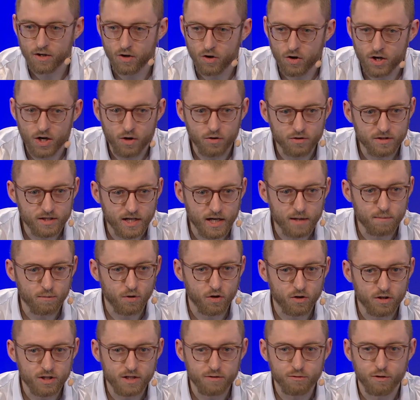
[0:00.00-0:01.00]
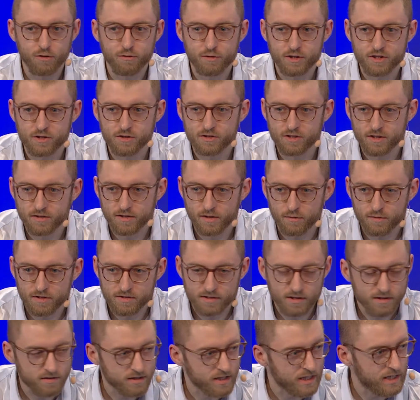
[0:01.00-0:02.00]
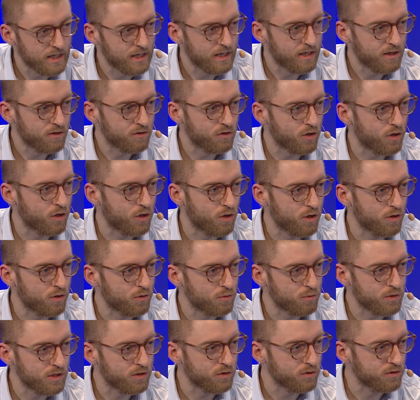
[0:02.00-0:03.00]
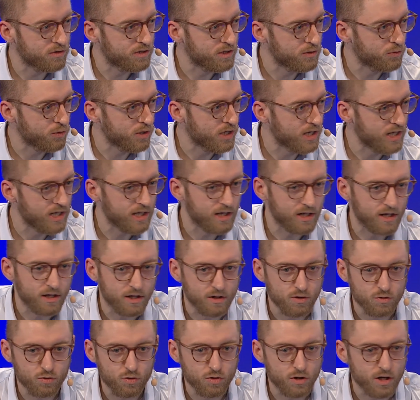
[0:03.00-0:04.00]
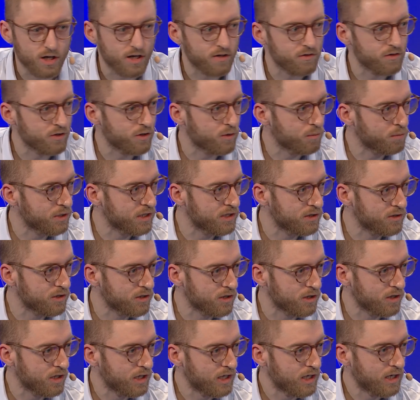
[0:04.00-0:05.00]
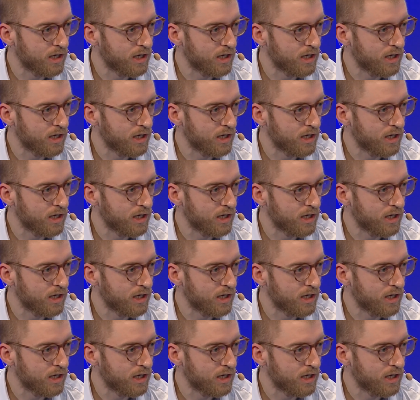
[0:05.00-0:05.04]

all our time only for financial services. So we don't see really Google as a competitor.